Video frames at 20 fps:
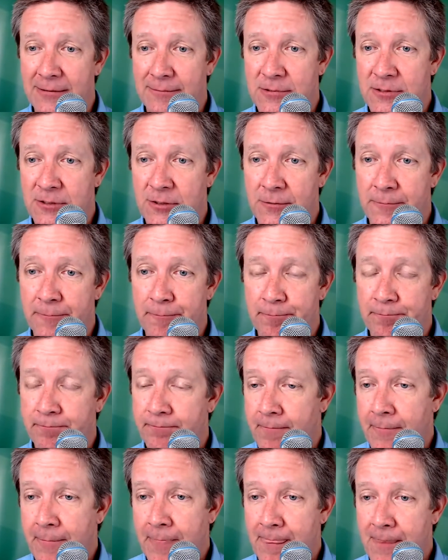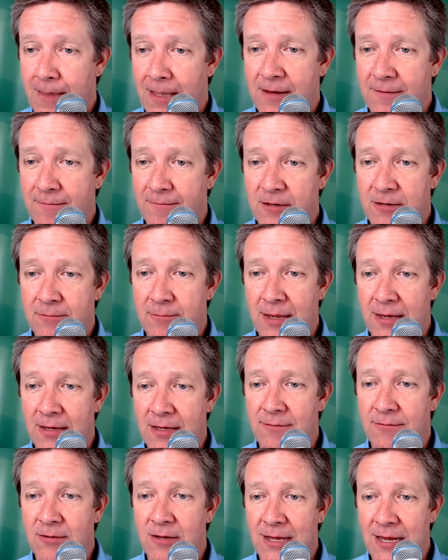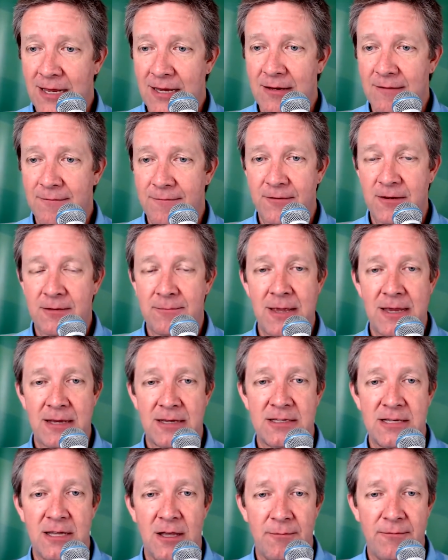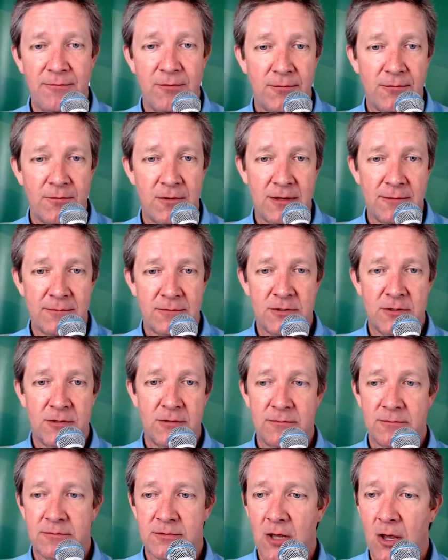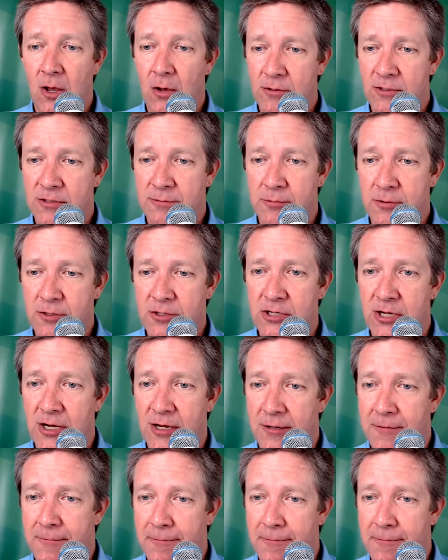So any feedback, even negative feedback, is helpful for them. So it's always appreciated.